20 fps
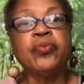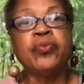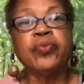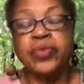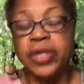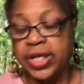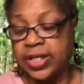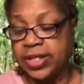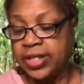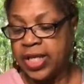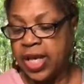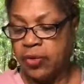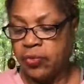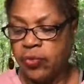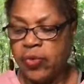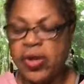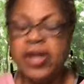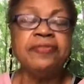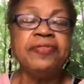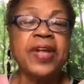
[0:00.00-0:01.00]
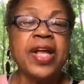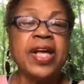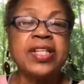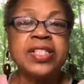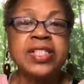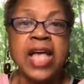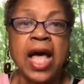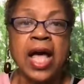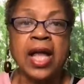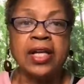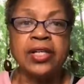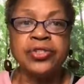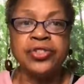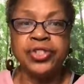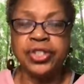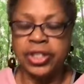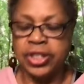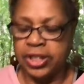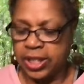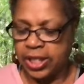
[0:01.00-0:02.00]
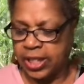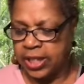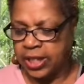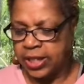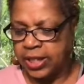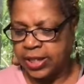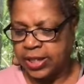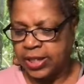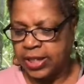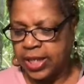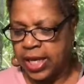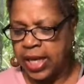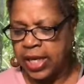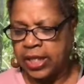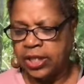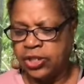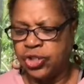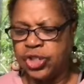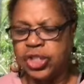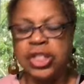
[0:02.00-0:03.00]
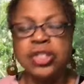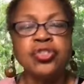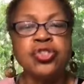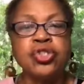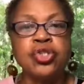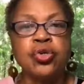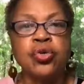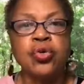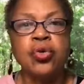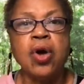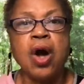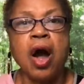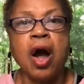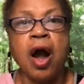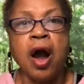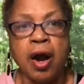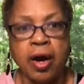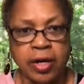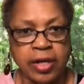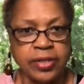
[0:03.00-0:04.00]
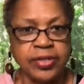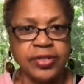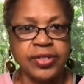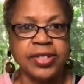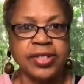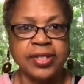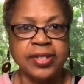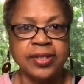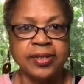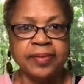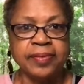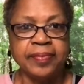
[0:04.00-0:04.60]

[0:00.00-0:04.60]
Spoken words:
They said reflexology is a gentle art,